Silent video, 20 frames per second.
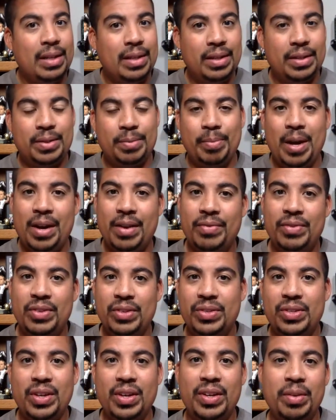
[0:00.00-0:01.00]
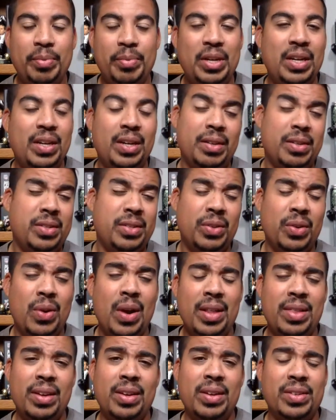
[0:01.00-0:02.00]
this might have just done them in. And so
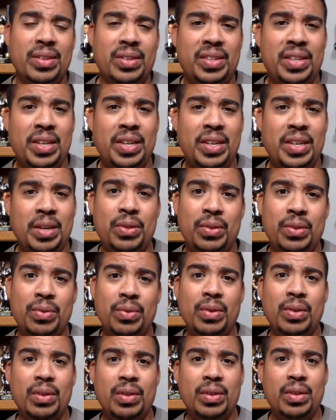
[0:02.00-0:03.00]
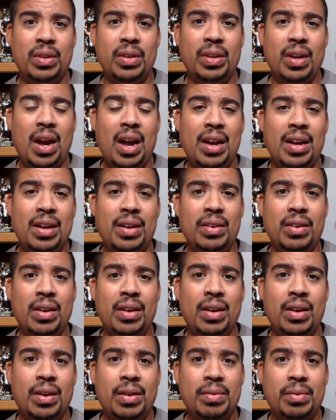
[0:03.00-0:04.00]
I think it's a tip to nod
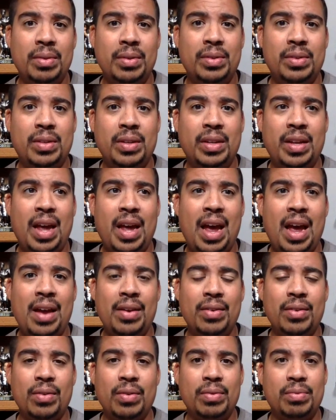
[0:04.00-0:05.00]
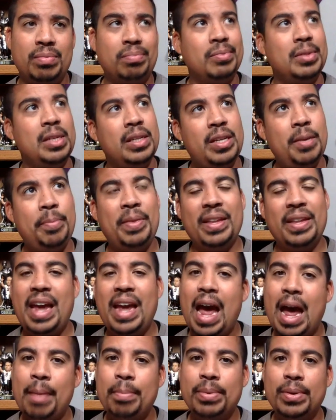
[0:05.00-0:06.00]
to the hat or tip of the
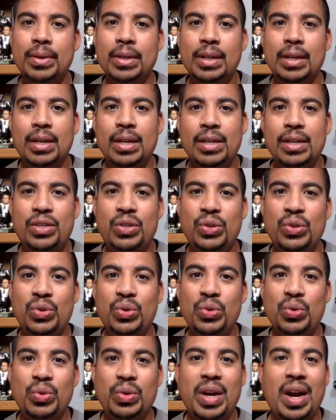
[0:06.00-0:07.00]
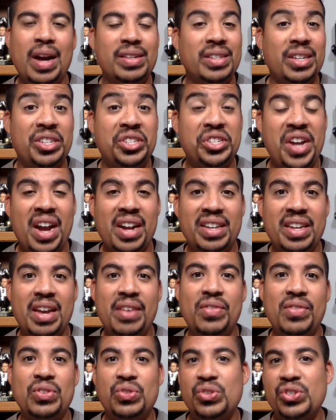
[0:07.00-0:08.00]
cap to guys like Shaq
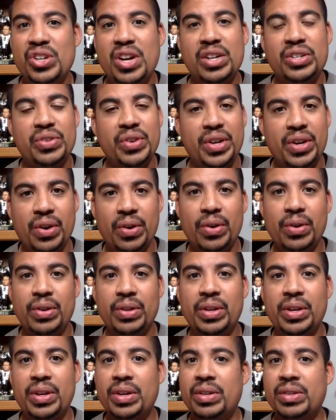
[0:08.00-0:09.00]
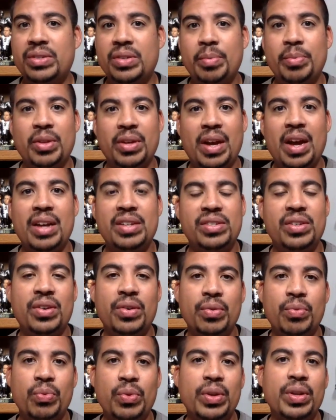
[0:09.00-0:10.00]
Davis or Jontre Kirkland, some of the guys that
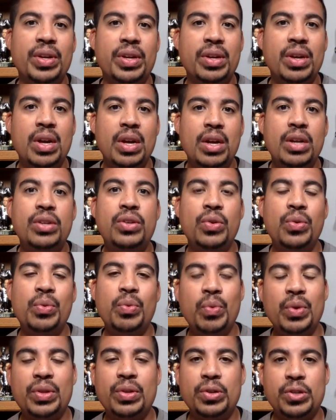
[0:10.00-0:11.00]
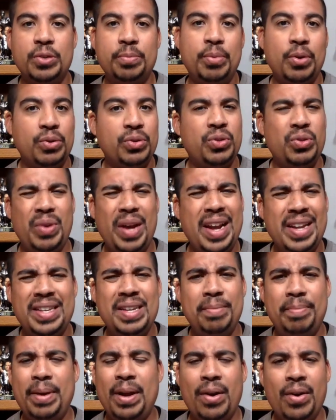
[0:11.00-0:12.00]
are really doing what they're supposed to.
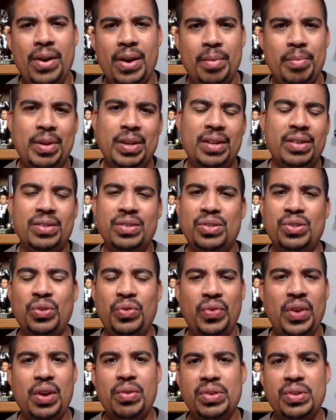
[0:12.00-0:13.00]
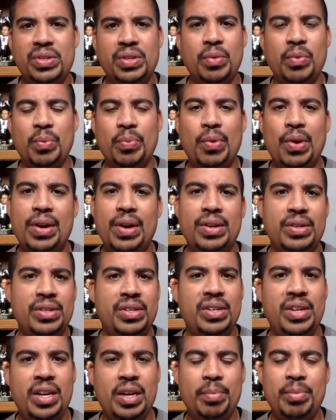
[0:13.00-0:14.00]
A.T. Perry, I mean, this is two veterans that were brought in,
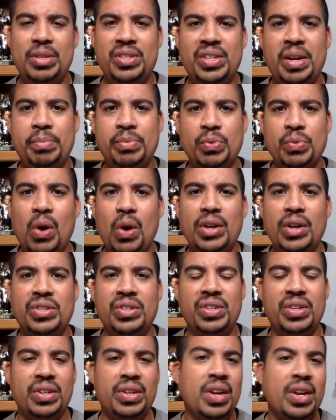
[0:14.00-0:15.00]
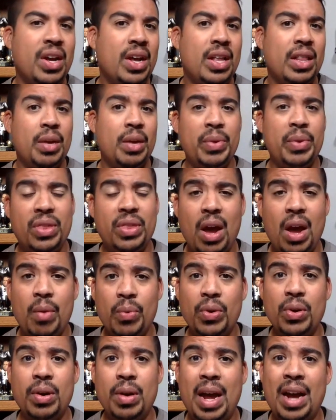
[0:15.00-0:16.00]
him and James Washington, that we thought
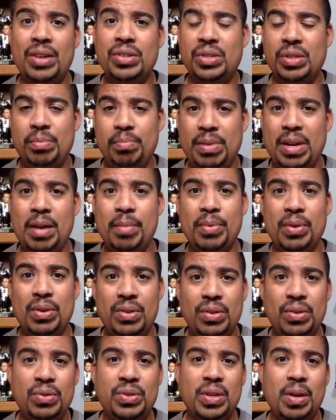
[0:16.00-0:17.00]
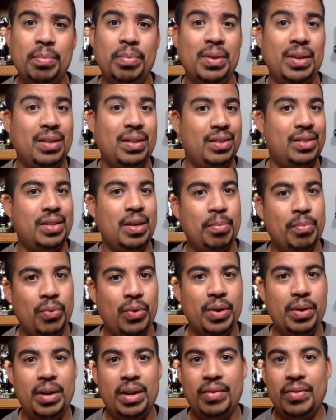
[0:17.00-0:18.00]
were going to actually be able to do something at some
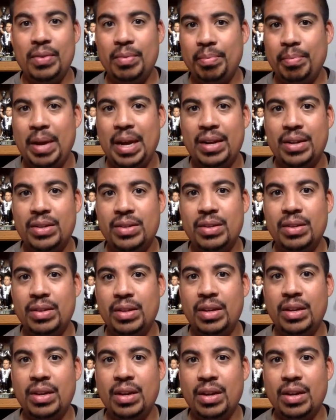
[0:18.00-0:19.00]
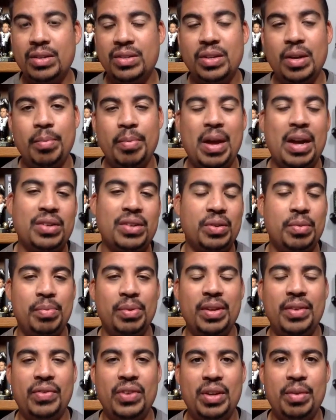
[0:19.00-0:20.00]
point, even make the some actually
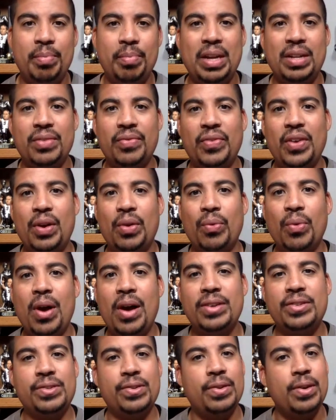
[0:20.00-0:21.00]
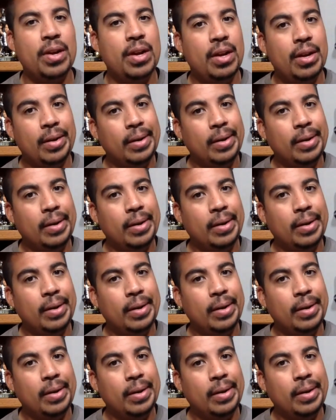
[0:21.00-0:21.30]
believing he'd make the final roster.